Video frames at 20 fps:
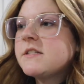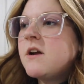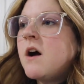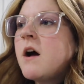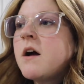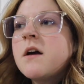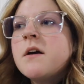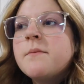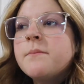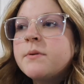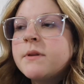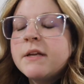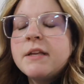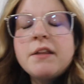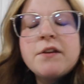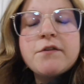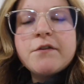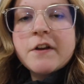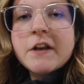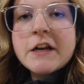not
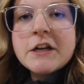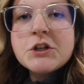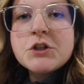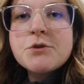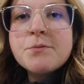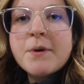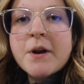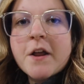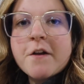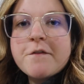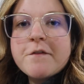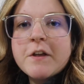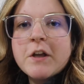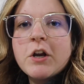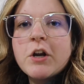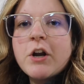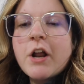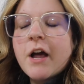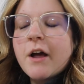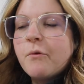completely finished, but I
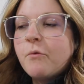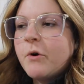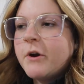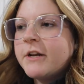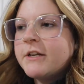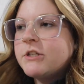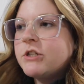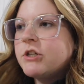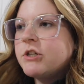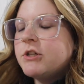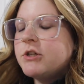figured I wanted to